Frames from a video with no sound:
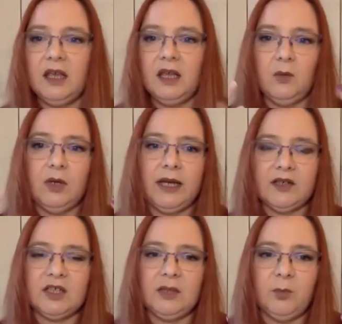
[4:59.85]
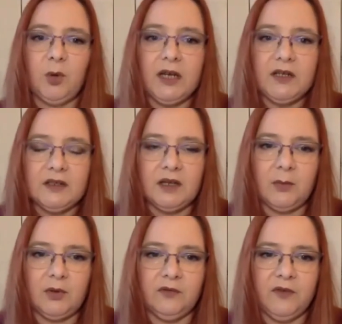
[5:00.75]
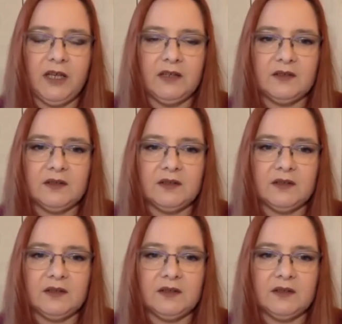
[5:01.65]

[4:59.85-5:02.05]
it will actually brighten up your face.